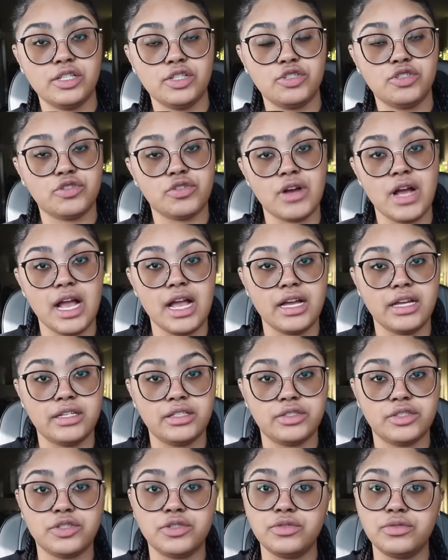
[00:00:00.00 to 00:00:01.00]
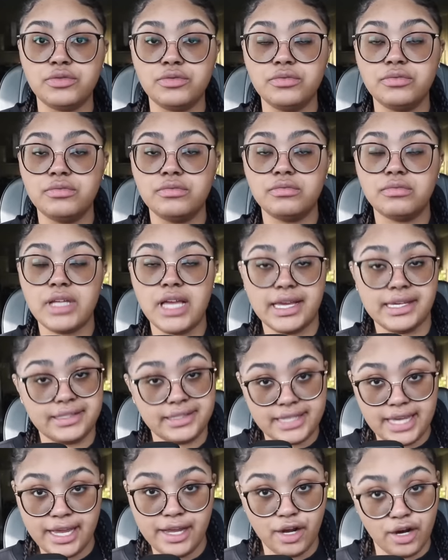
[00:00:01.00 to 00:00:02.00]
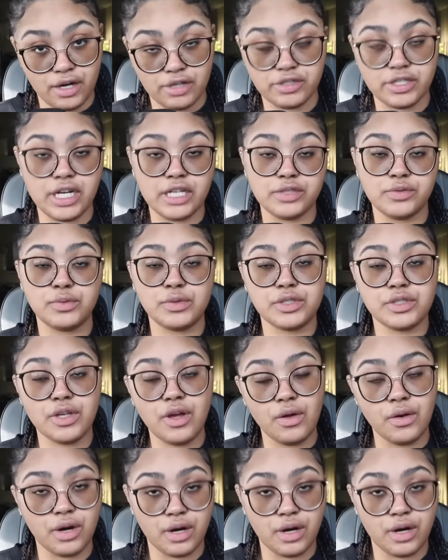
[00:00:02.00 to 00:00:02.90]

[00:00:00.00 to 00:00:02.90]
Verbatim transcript: tried to SA her, tried to assault